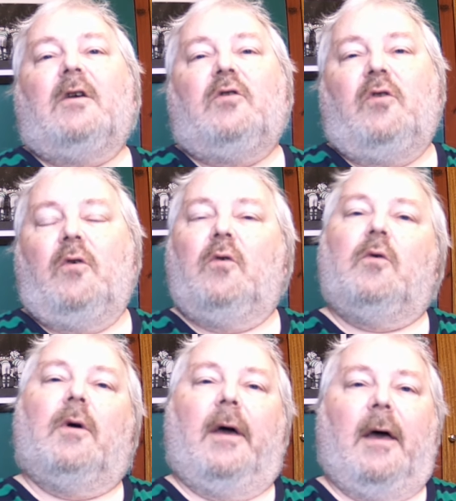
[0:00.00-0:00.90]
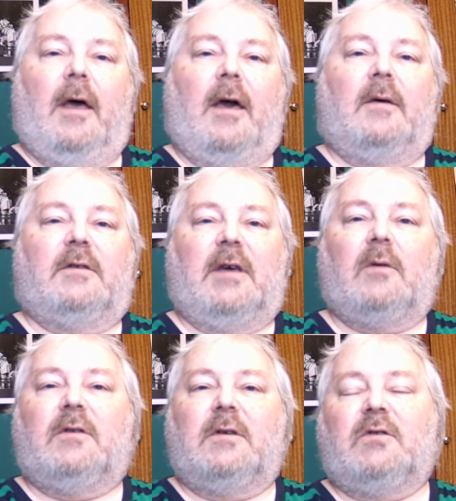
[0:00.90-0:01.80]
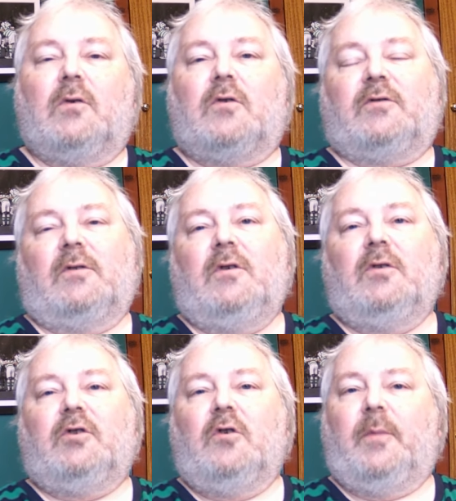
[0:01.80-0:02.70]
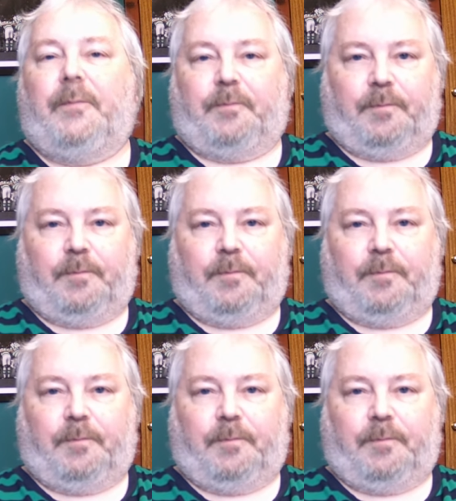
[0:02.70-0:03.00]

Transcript: new scouting source on YouTube